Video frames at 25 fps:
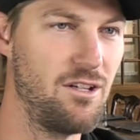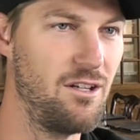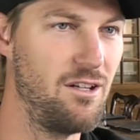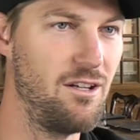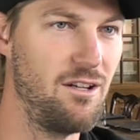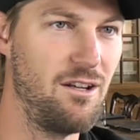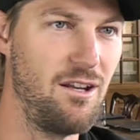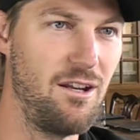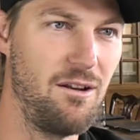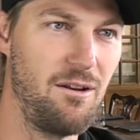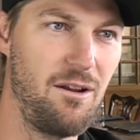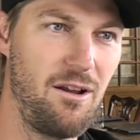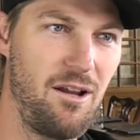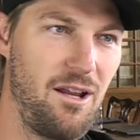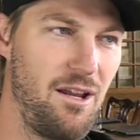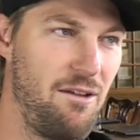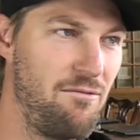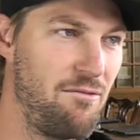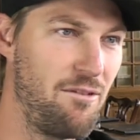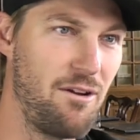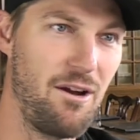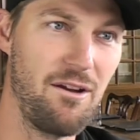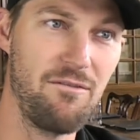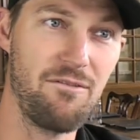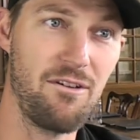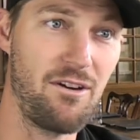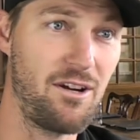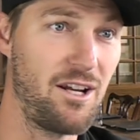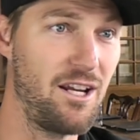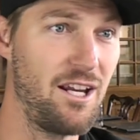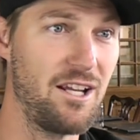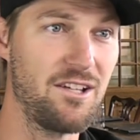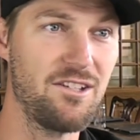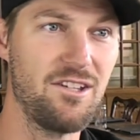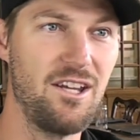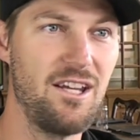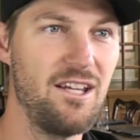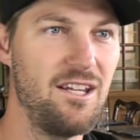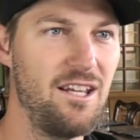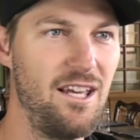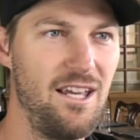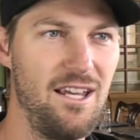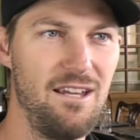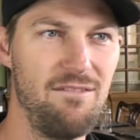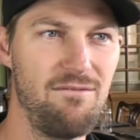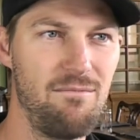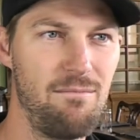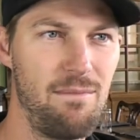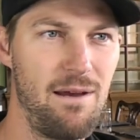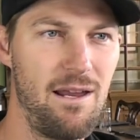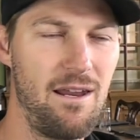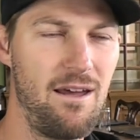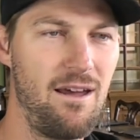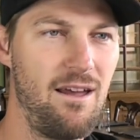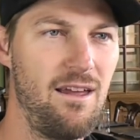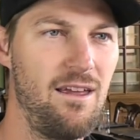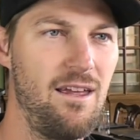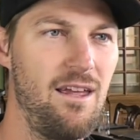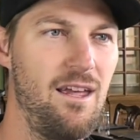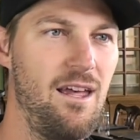and if I can exceed it, even better.